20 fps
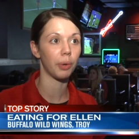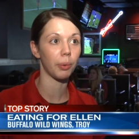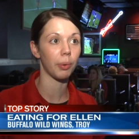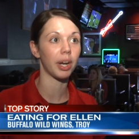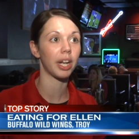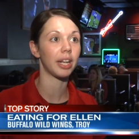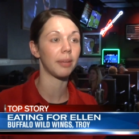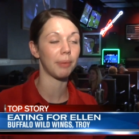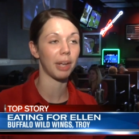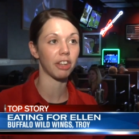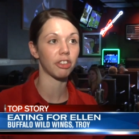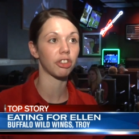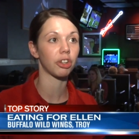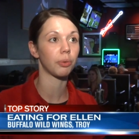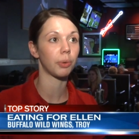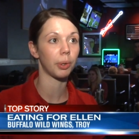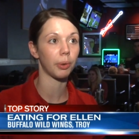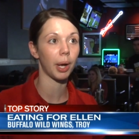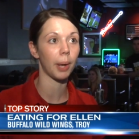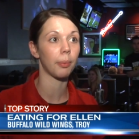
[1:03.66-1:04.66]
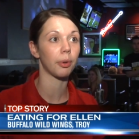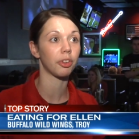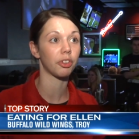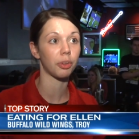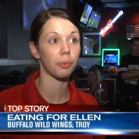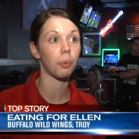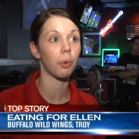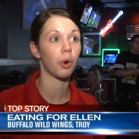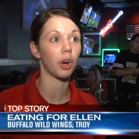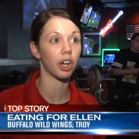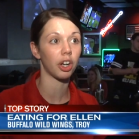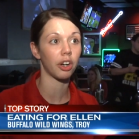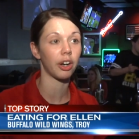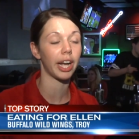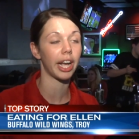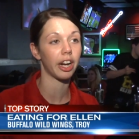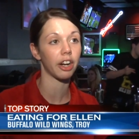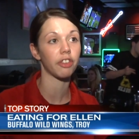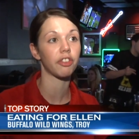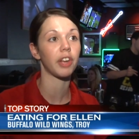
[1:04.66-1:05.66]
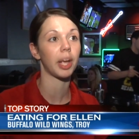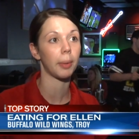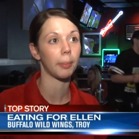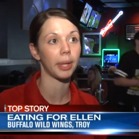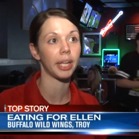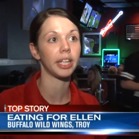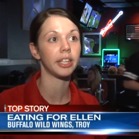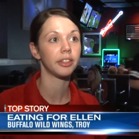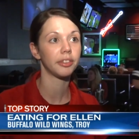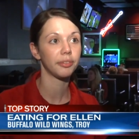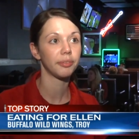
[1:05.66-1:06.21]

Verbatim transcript: Uh, we wanted to make sure we were able to support her and her family.